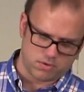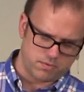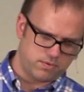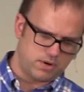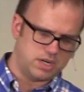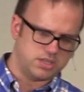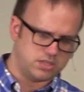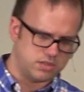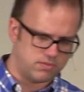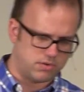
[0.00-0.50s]
or
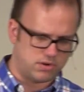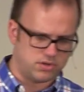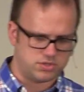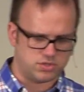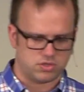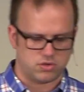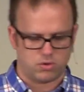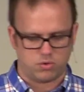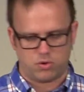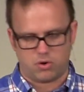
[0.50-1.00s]
vice
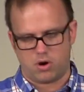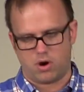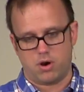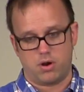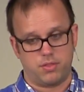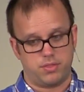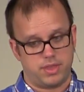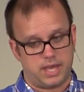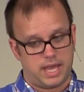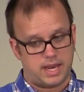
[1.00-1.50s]
versa,
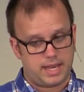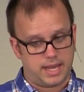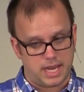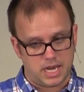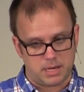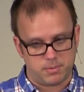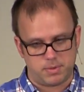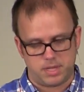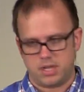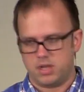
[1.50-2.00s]
or that
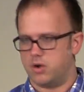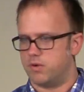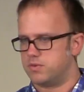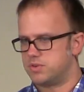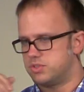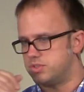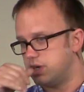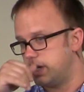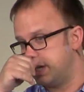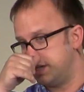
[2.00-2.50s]
enemy
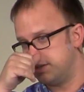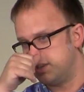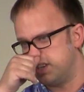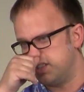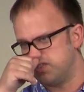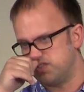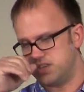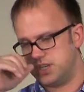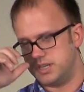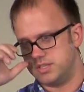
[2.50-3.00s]
overseas
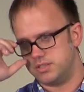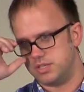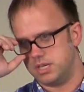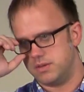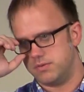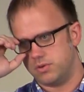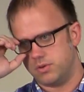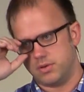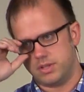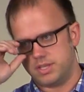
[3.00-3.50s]
is
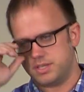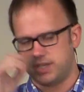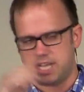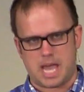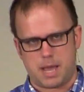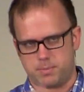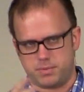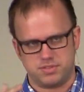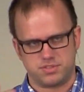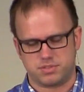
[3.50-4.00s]
evil. And this
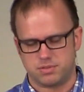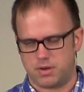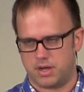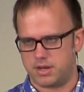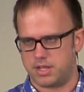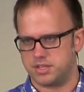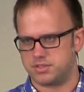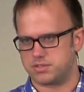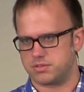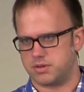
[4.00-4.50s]
happens
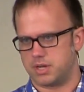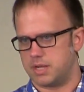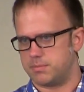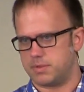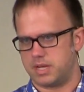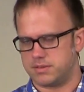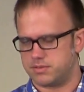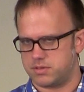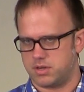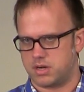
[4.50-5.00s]
throughout history. I'm
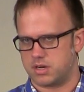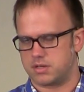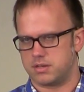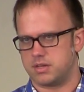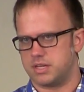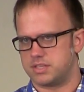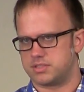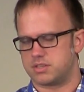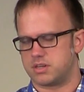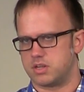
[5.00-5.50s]
not
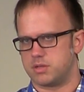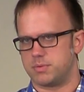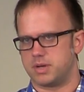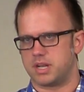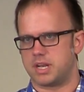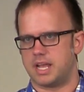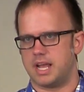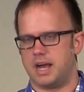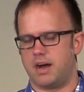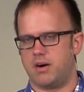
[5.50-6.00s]
talking necessarily
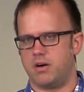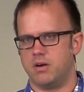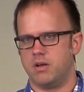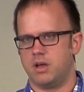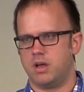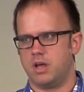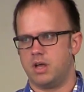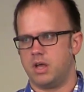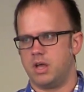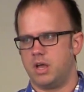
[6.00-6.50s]
about now.
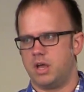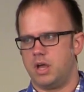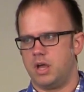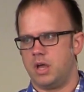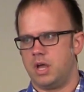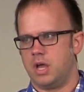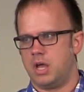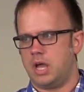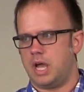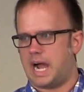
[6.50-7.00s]

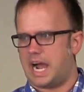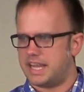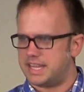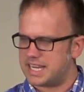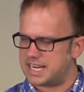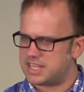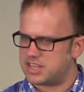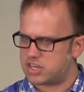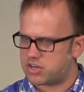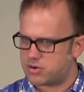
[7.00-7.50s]
I
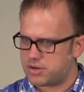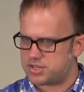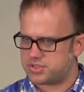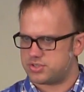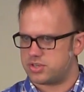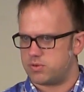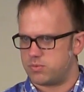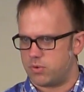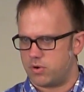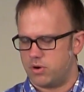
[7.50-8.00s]
think in the
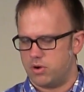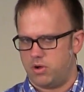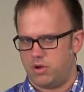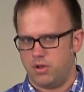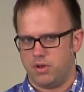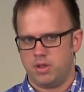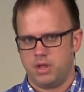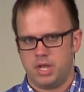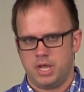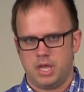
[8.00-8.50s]
Christian
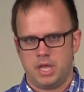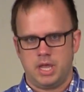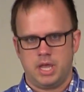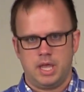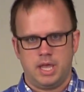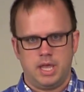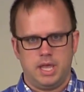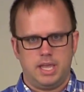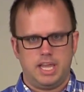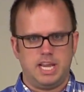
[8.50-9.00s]
world,
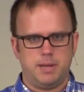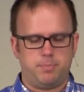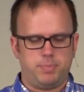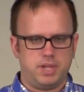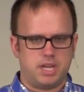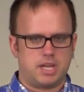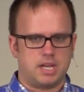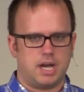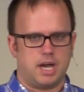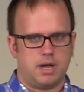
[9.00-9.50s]
it
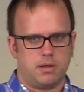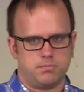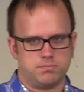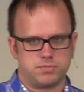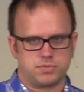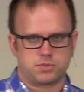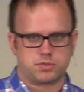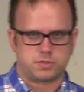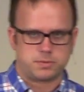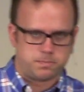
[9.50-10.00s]

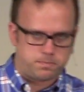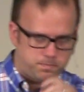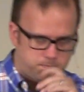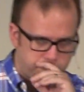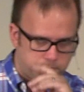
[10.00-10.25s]
becomes